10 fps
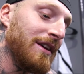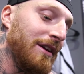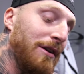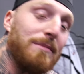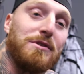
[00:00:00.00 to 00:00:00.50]

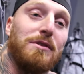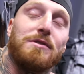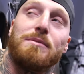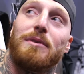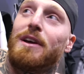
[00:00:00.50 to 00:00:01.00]
you know, I'm so
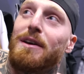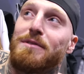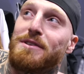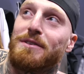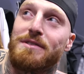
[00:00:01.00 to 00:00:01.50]
used to playing
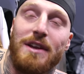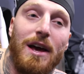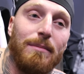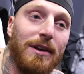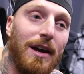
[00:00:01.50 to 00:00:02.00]
every single
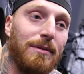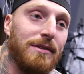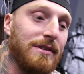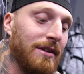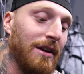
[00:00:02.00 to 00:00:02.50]
snap. Like, I
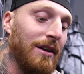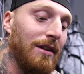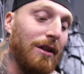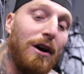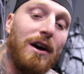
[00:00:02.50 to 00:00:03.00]
was
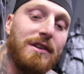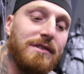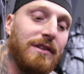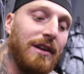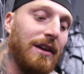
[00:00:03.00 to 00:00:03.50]

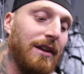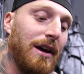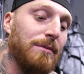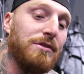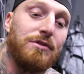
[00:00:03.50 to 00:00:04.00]
lost,
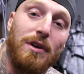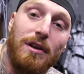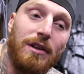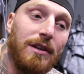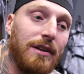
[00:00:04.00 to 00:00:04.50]
and I was
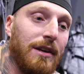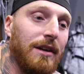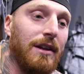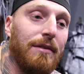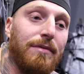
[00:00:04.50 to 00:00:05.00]
struggling,
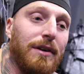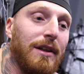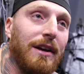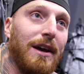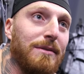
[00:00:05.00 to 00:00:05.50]
and I felt
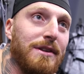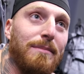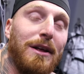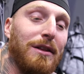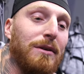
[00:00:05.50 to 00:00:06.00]
like I was
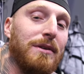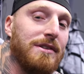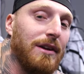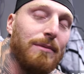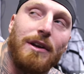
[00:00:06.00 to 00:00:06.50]
at my
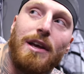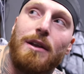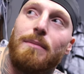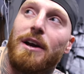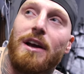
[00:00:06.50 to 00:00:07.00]
lowest, like, when it
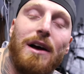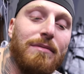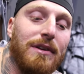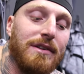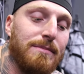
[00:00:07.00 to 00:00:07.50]
came to my
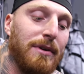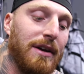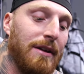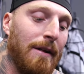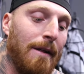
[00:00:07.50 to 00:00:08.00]
confidence.
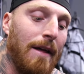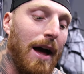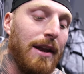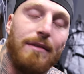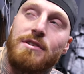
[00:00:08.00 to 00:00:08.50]
But
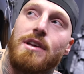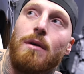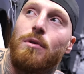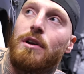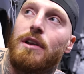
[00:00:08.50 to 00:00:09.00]
I never
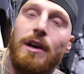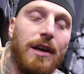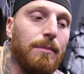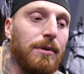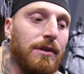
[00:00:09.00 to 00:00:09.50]
stopped working. I
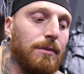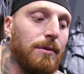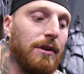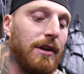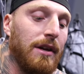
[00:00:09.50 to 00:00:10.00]
kept putting the
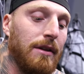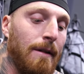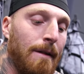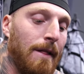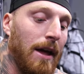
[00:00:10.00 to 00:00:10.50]
work in,
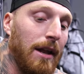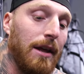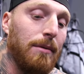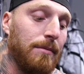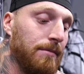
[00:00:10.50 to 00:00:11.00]
and
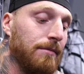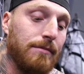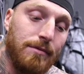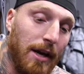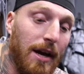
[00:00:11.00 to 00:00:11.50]
then
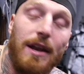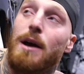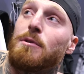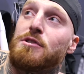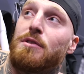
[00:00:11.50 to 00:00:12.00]
I got an
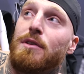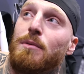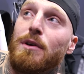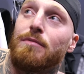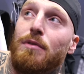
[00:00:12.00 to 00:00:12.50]
opportunity
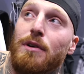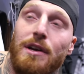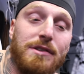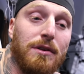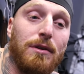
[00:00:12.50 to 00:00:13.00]
week four
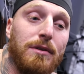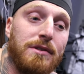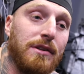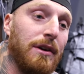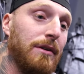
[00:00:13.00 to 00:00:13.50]
against the
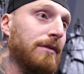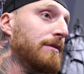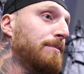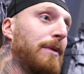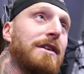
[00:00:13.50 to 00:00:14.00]
Colts. You know,
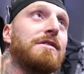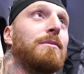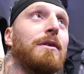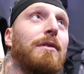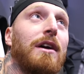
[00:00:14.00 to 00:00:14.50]

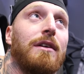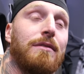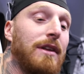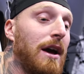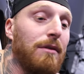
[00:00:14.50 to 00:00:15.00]
Benson went
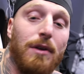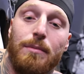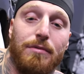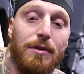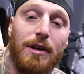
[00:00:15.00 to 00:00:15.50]
right down right
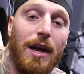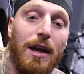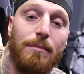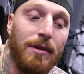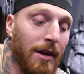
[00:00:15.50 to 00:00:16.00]
before the
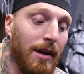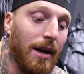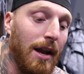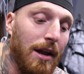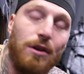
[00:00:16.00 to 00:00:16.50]
game,
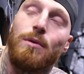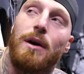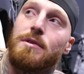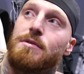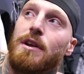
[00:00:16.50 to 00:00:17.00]
and I knew
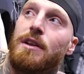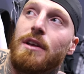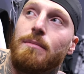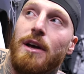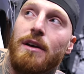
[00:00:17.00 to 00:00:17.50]
I was ready
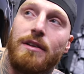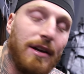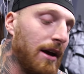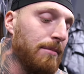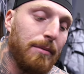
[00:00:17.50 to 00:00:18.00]
deep down.
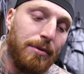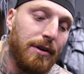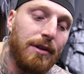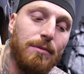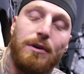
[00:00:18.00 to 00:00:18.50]
Like, I've been
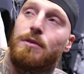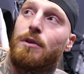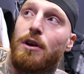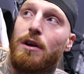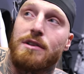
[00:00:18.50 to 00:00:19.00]
putting in the work
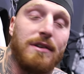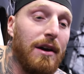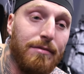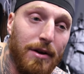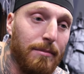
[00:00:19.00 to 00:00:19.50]
regardless of
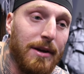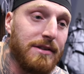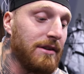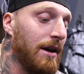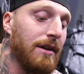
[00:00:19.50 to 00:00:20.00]
how I felt
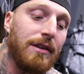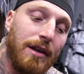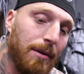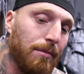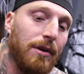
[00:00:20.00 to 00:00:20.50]
mentally. I
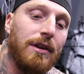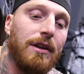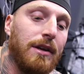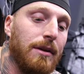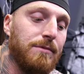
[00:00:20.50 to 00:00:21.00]
kept working
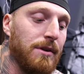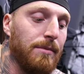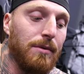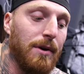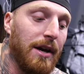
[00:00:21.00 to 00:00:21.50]
and kept
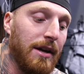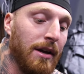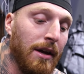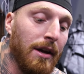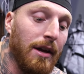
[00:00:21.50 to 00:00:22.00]
chipping away,
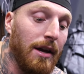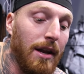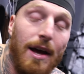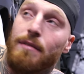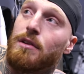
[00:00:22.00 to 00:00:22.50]

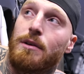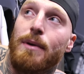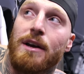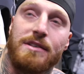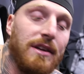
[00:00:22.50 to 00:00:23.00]
and I haven't looked
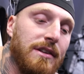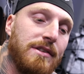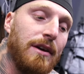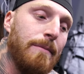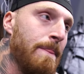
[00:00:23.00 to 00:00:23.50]
back since.
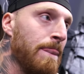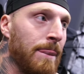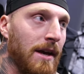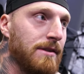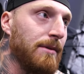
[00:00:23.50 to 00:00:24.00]
So
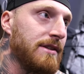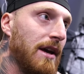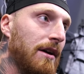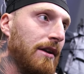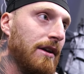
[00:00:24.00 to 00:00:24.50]
that's the
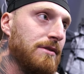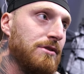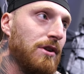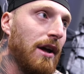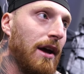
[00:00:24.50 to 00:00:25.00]
mentality. That's
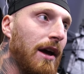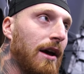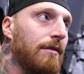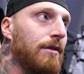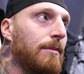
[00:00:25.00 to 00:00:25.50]
what you got to
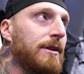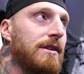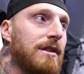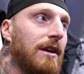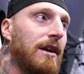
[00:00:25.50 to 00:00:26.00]
have in
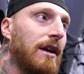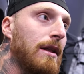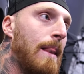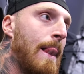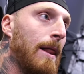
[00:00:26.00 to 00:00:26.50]
this league,
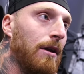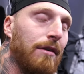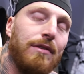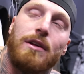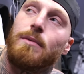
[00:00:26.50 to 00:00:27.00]
and, you know,
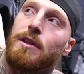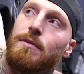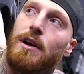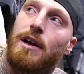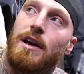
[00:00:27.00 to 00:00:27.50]
I feel like we have the
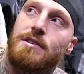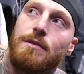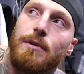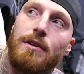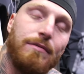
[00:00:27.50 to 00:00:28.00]
right guys
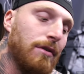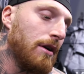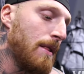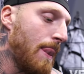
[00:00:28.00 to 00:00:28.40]
in the building for it.